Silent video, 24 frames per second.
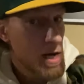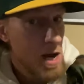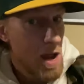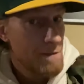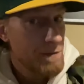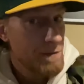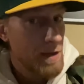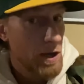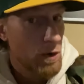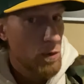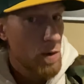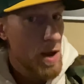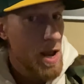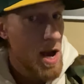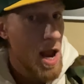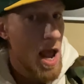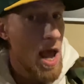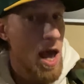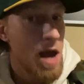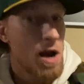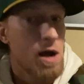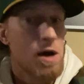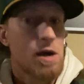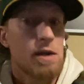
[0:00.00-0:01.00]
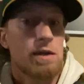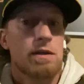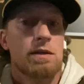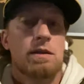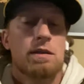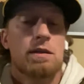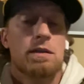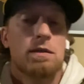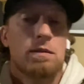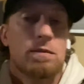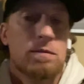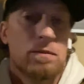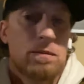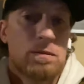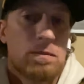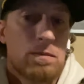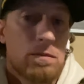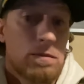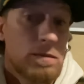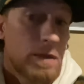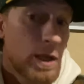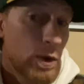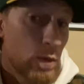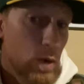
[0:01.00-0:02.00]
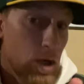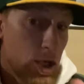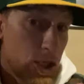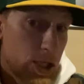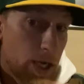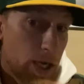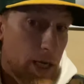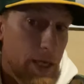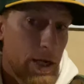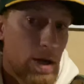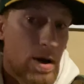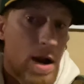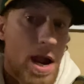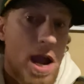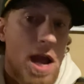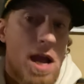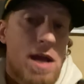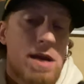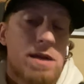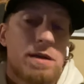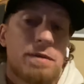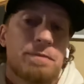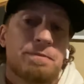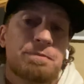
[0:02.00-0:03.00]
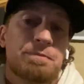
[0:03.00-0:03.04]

have that red hat on, they wouldn't shake your hand.